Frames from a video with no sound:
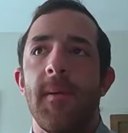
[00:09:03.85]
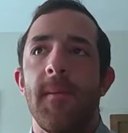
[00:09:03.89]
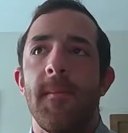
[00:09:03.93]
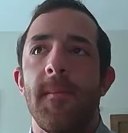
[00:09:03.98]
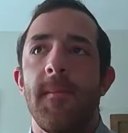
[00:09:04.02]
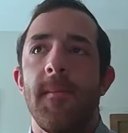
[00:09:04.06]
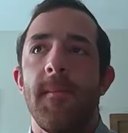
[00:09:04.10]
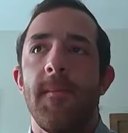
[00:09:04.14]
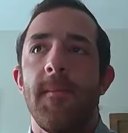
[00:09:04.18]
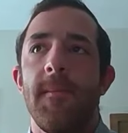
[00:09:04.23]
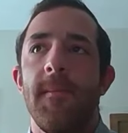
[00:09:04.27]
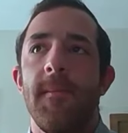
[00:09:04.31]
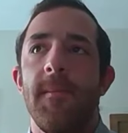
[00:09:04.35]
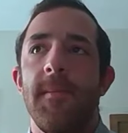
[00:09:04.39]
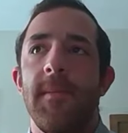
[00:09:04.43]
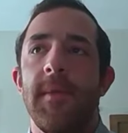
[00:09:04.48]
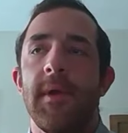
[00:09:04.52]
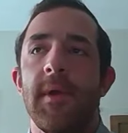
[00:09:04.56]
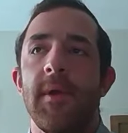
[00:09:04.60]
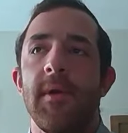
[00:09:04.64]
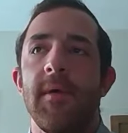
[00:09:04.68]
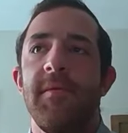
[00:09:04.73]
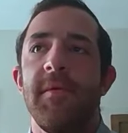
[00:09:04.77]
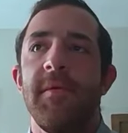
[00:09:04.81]

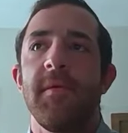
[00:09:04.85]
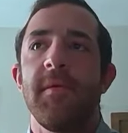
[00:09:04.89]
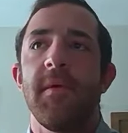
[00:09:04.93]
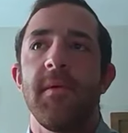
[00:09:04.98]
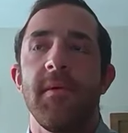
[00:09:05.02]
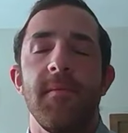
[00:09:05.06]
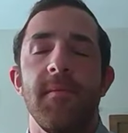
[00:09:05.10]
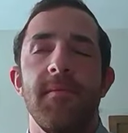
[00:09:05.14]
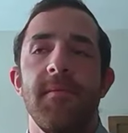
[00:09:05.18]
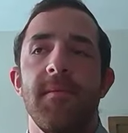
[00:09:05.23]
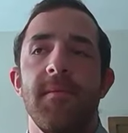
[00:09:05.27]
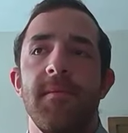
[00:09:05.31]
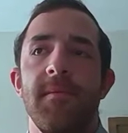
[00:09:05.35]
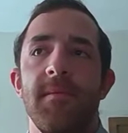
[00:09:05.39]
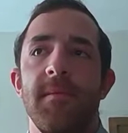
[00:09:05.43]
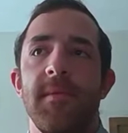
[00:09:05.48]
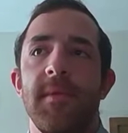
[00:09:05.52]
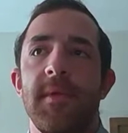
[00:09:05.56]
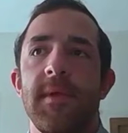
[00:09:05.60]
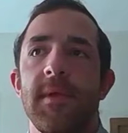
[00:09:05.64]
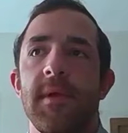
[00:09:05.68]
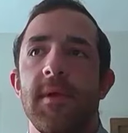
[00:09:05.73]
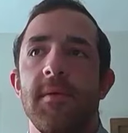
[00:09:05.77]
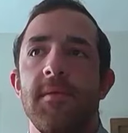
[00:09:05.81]
If you were,
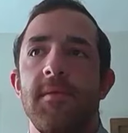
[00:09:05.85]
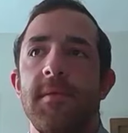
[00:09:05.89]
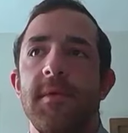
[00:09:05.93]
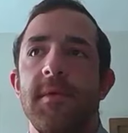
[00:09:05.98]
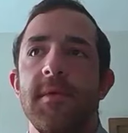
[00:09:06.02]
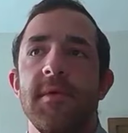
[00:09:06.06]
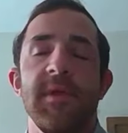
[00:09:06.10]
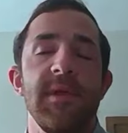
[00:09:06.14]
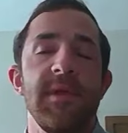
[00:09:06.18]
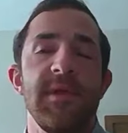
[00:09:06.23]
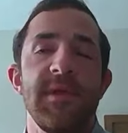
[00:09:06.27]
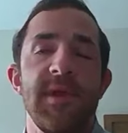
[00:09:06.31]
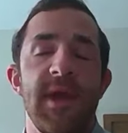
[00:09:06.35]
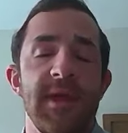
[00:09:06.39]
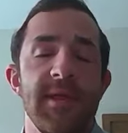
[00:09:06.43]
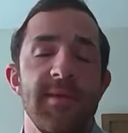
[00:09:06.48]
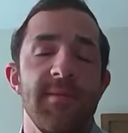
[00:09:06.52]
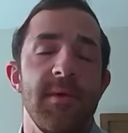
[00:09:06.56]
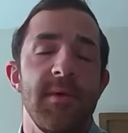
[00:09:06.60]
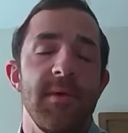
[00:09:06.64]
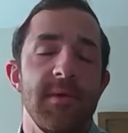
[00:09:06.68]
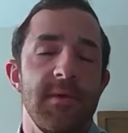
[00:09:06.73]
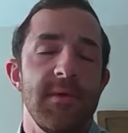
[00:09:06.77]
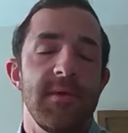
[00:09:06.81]
using
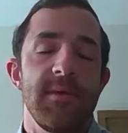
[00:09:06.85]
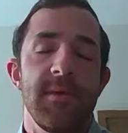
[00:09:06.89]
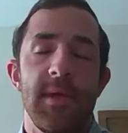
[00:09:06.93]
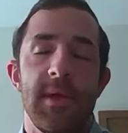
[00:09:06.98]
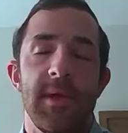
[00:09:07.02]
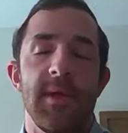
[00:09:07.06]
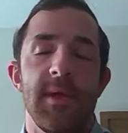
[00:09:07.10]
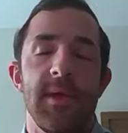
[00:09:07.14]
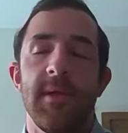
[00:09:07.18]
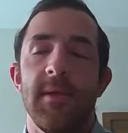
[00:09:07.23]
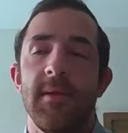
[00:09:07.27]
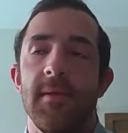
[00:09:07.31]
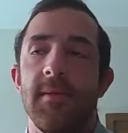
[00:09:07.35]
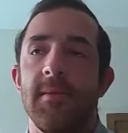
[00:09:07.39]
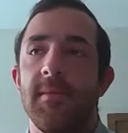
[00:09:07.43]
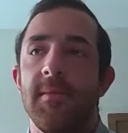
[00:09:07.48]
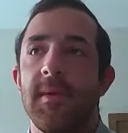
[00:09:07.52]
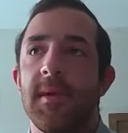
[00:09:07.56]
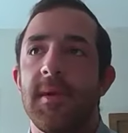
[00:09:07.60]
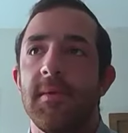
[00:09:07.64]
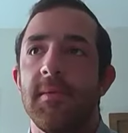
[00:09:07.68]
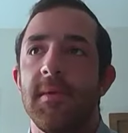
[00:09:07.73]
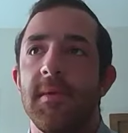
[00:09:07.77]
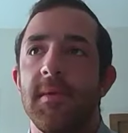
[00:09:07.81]
Seismos,
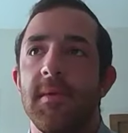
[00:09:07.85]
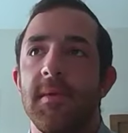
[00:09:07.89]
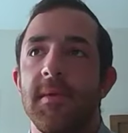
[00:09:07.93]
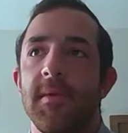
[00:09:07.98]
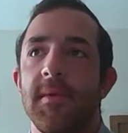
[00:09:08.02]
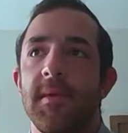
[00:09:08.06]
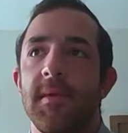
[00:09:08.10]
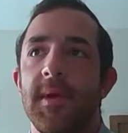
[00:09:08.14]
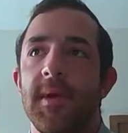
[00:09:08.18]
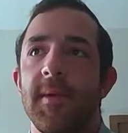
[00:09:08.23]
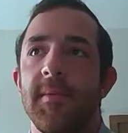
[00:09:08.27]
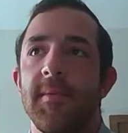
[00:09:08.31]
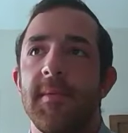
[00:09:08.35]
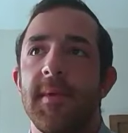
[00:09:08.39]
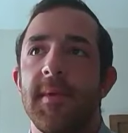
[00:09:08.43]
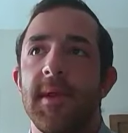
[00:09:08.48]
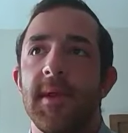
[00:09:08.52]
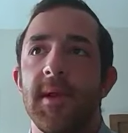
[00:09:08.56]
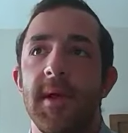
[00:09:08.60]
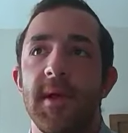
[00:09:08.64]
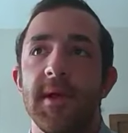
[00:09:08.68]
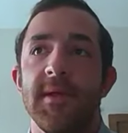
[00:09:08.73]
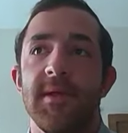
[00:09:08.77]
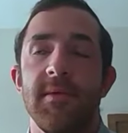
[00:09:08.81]
the
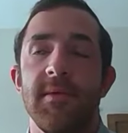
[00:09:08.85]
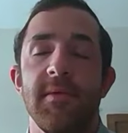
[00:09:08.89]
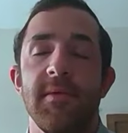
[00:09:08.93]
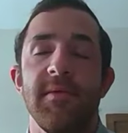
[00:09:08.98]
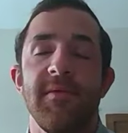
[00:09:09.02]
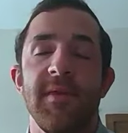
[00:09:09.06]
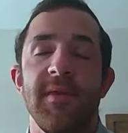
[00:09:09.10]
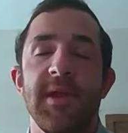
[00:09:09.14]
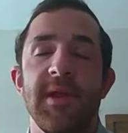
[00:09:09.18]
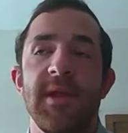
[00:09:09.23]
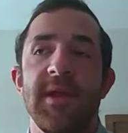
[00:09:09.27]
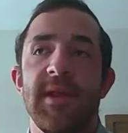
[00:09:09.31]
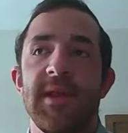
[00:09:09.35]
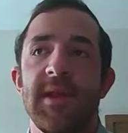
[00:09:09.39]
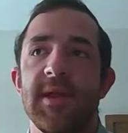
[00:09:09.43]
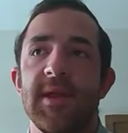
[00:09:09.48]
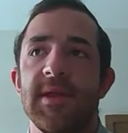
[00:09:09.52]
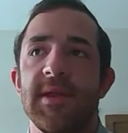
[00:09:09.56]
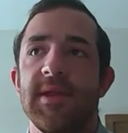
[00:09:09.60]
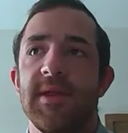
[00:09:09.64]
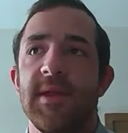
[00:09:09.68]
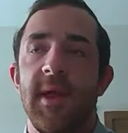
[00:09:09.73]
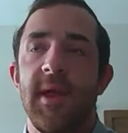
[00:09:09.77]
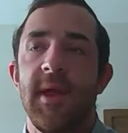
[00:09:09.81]
company, us who invented
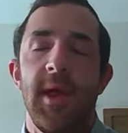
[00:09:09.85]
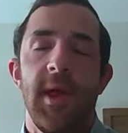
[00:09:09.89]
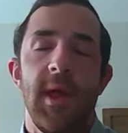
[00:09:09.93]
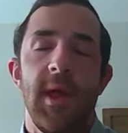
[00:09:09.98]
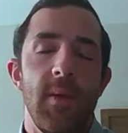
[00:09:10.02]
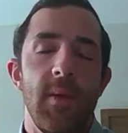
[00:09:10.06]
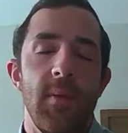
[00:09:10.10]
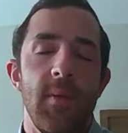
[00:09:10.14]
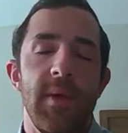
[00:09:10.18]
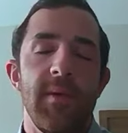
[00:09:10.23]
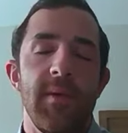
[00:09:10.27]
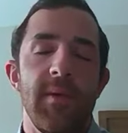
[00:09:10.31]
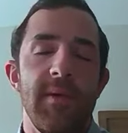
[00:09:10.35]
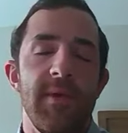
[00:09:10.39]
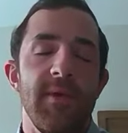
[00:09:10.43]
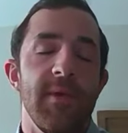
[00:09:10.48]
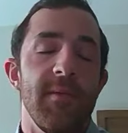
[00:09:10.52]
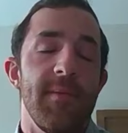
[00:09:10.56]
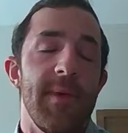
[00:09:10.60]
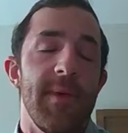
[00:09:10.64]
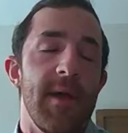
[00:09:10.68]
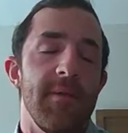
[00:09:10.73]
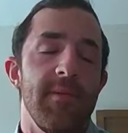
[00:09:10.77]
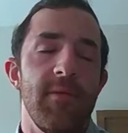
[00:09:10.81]
this, we do
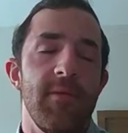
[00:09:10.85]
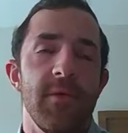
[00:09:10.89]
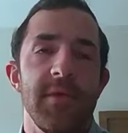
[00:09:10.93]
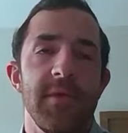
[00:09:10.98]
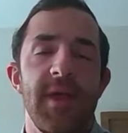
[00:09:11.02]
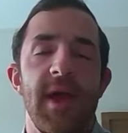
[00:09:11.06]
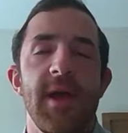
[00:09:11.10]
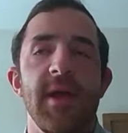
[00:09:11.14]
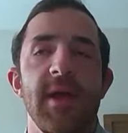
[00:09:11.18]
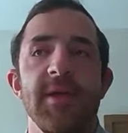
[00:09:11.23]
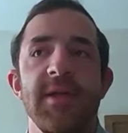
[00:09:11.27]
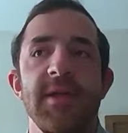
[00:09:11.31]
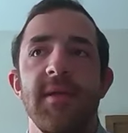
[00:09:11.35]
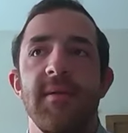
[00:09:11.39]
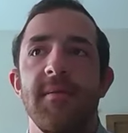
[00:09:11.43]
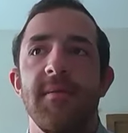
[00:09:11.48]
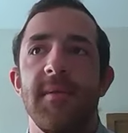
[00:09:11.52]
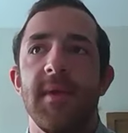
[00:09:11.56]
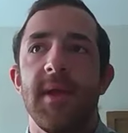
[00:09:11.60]
about 4,000.